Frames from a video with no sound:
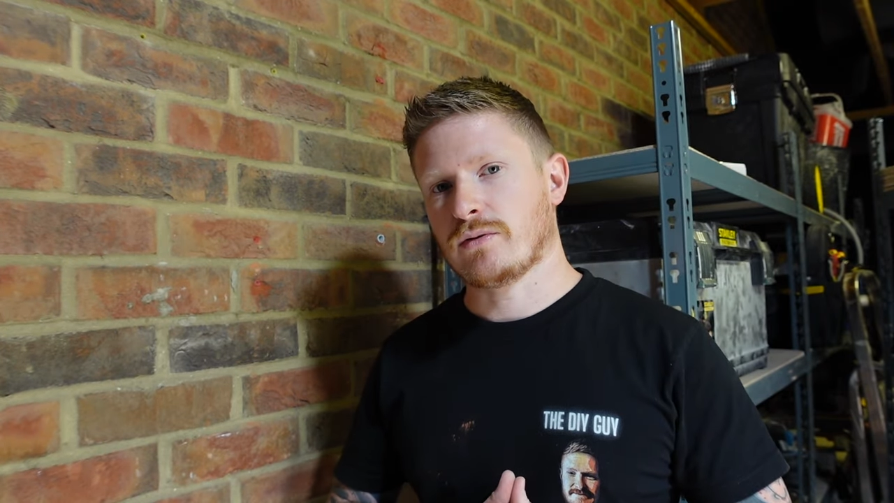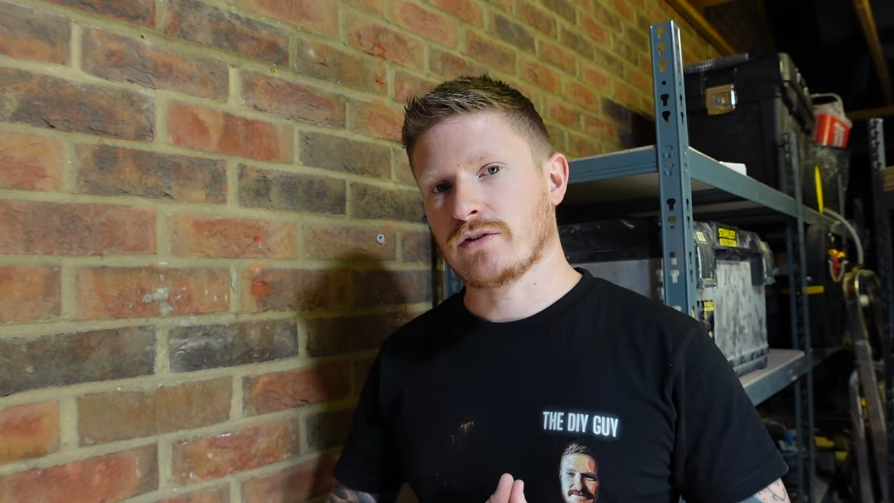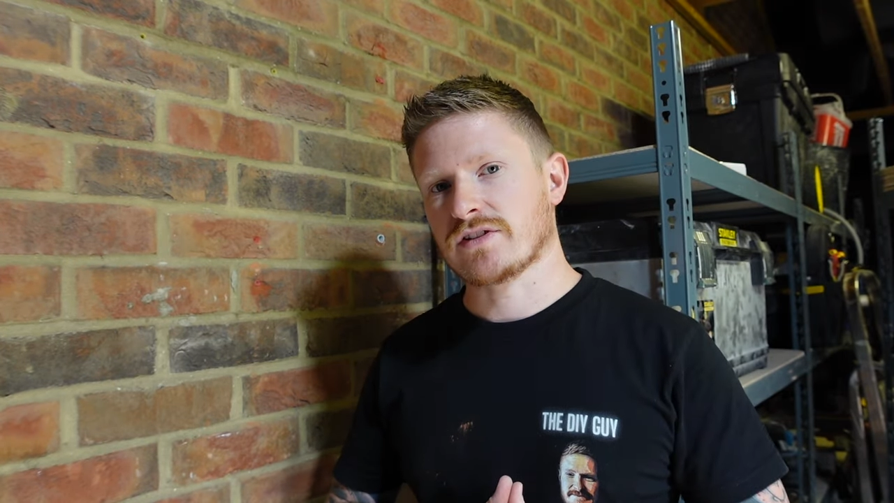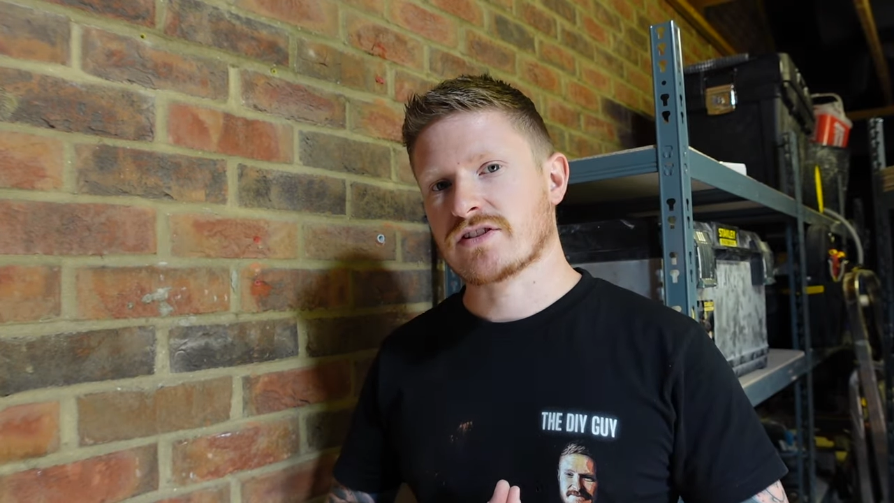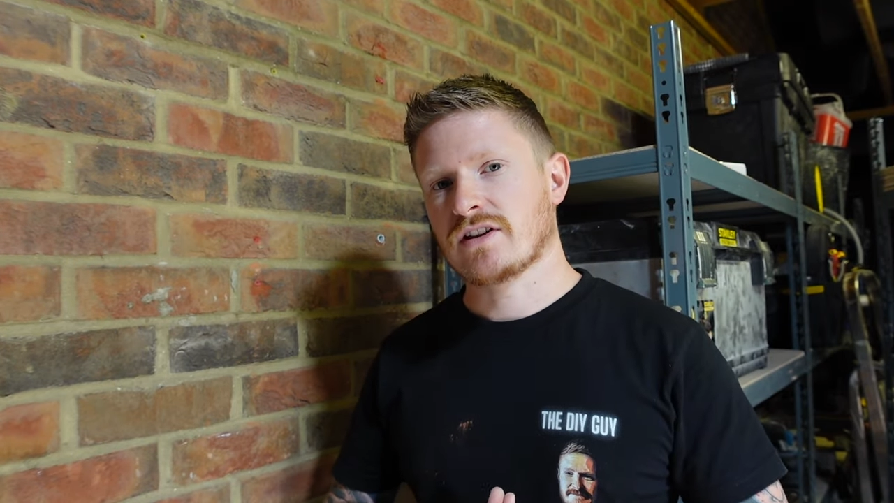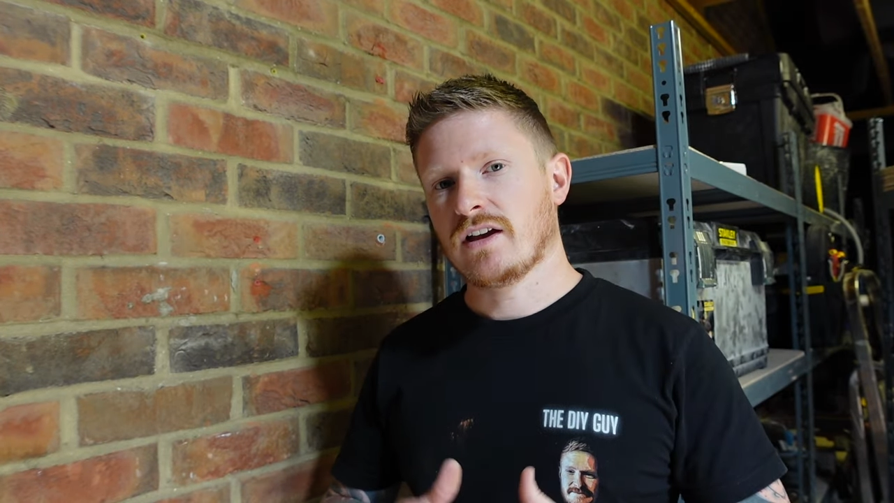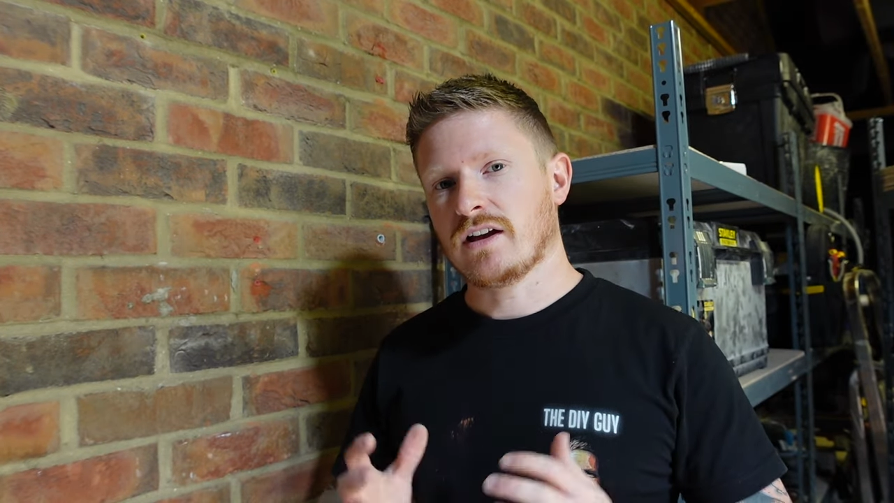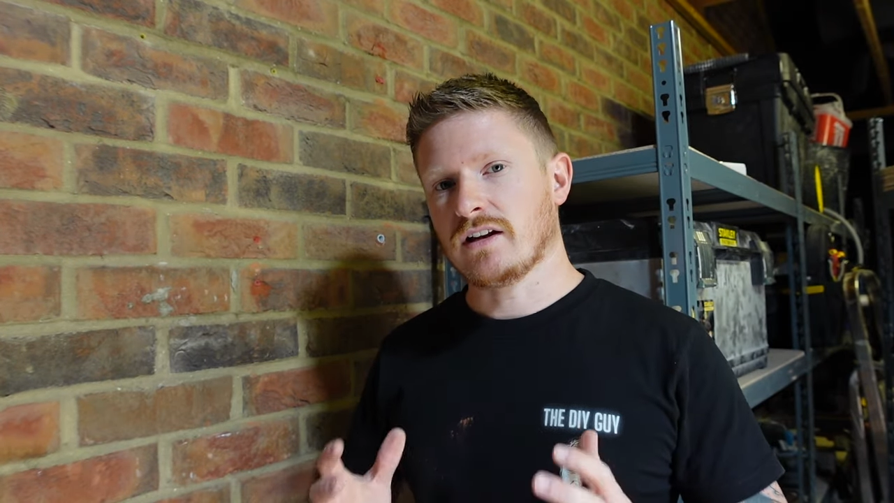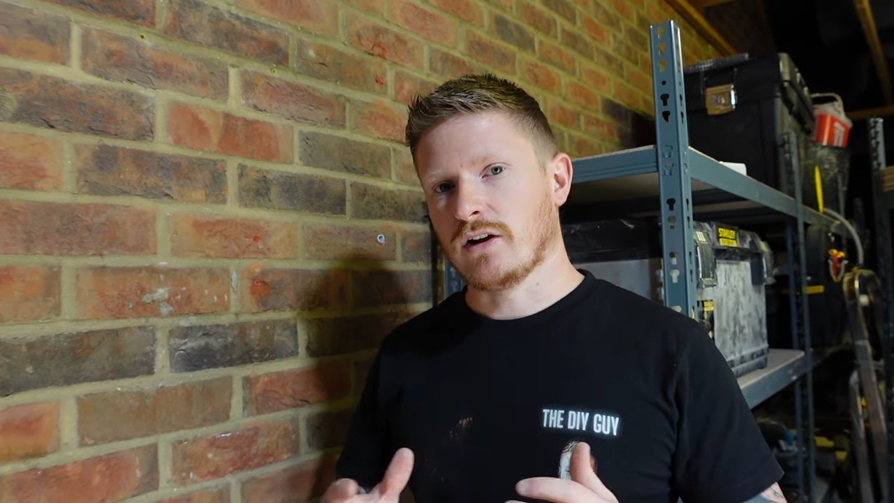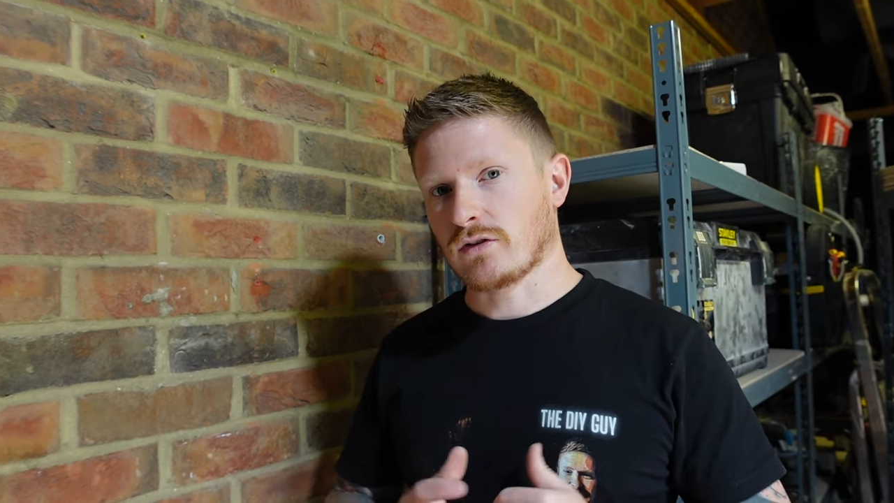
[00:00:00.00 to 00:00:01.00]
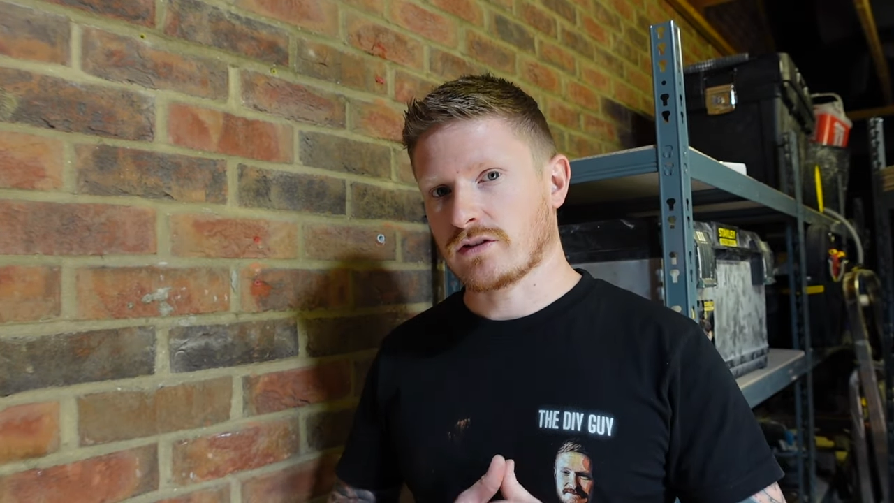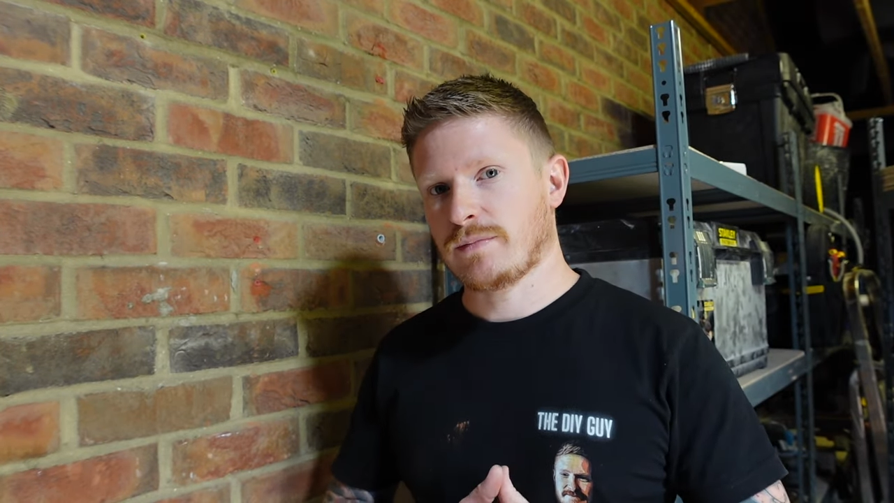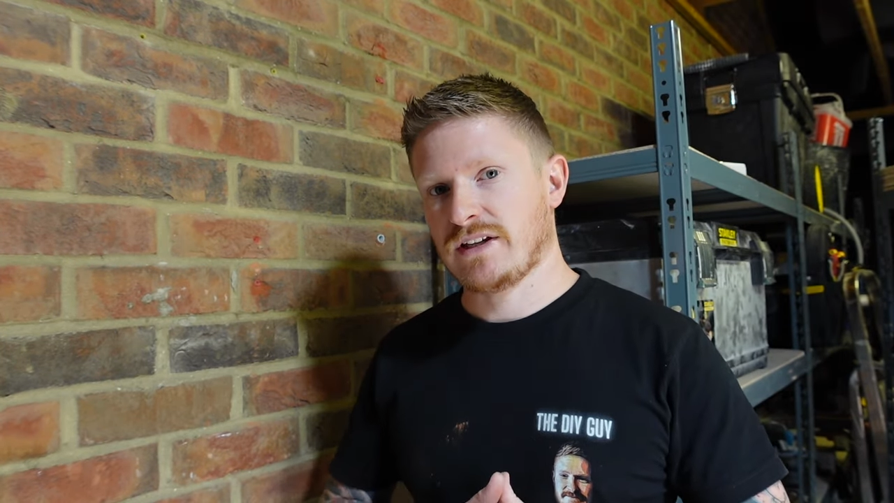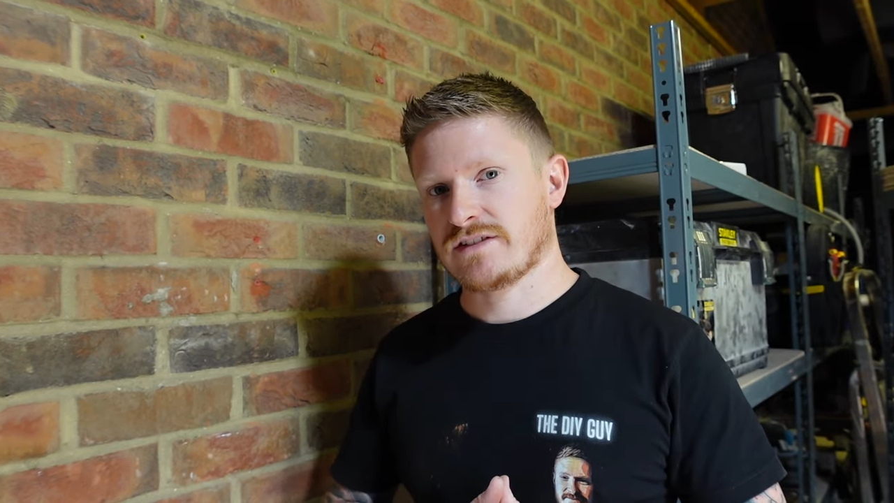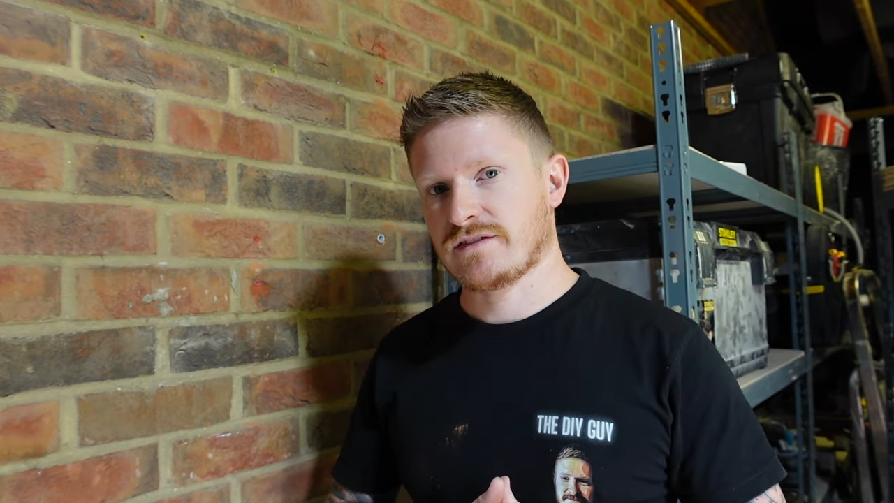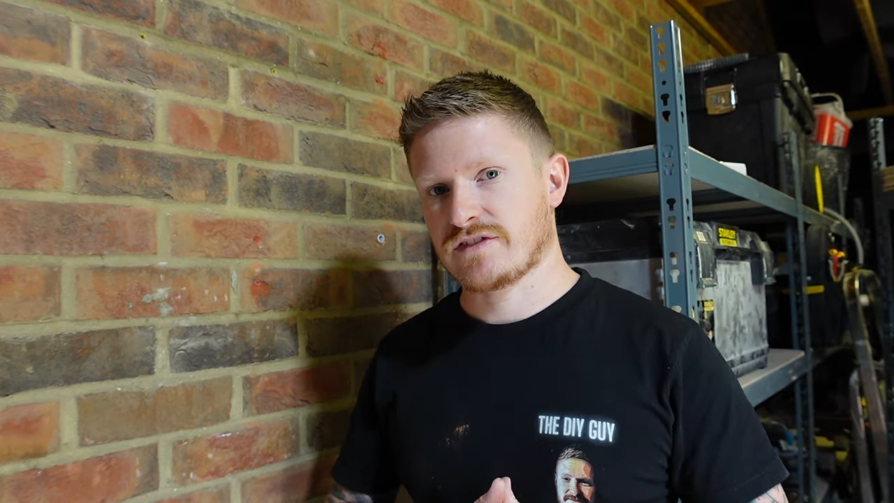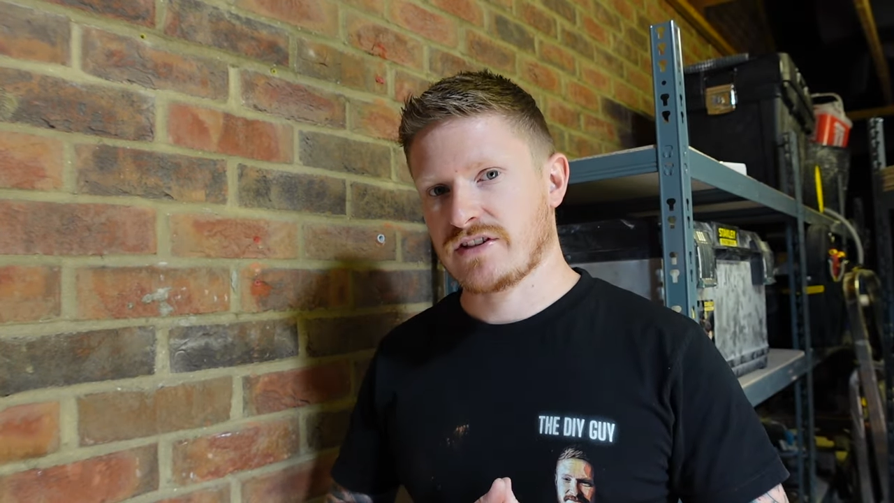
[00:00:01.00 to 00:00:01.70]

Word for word: points along the piece of